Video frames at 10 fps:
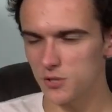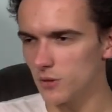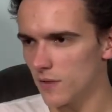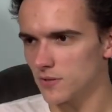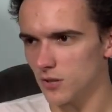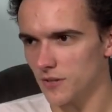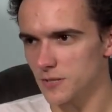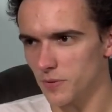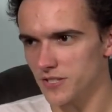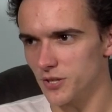you love as long as it
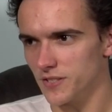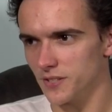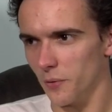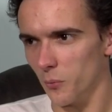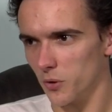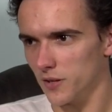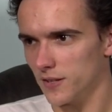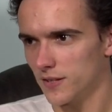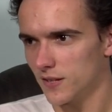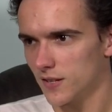brings goodness into the
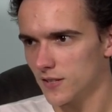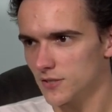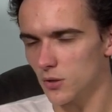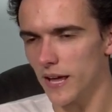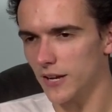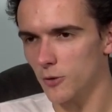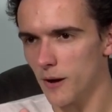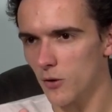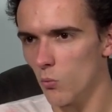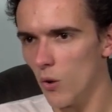world. So, like, no
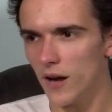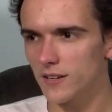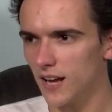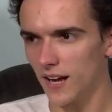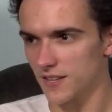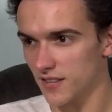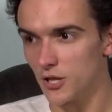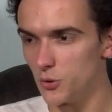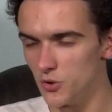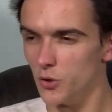matter what kind of thing
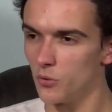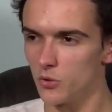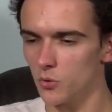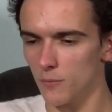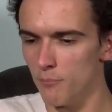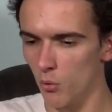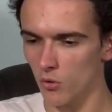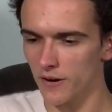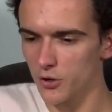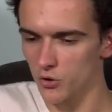you do, you were
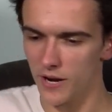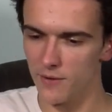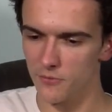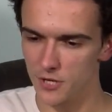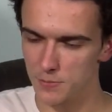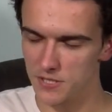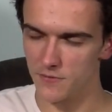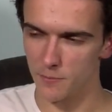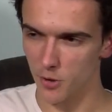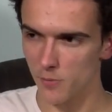born and created for a
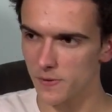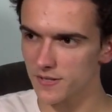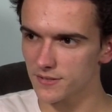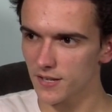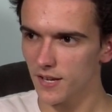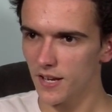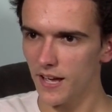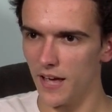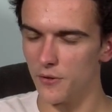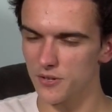specific purpose.
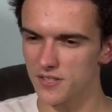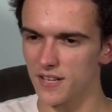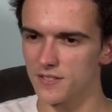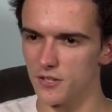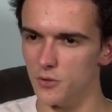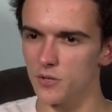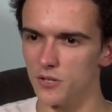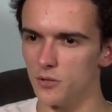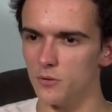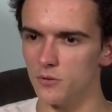And there's things that you can
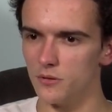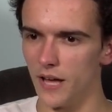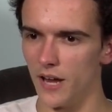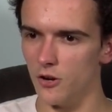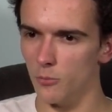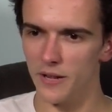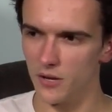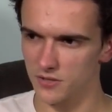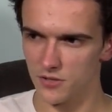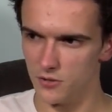do that nobody
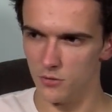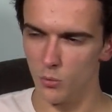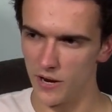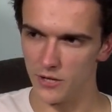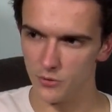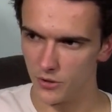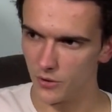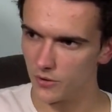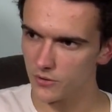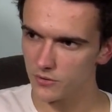else can do the way you do,
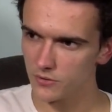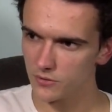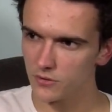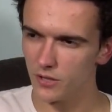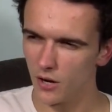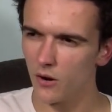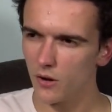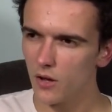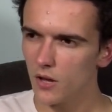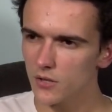you know?
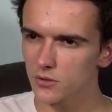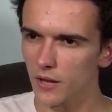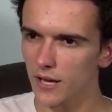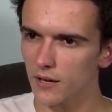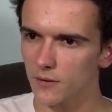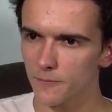So, like,